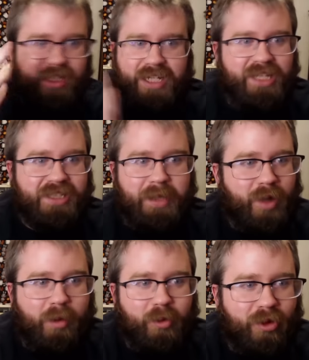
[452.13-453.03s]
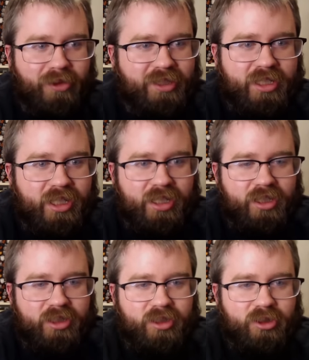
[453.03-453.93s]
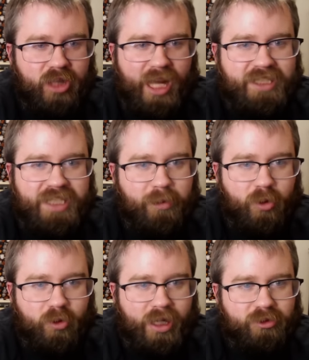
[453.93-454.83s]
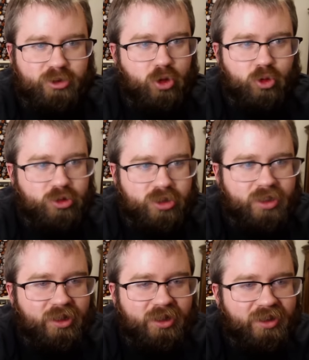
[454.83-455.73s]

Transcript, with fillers: They just keep coming with all these lightsaber, like, dudes.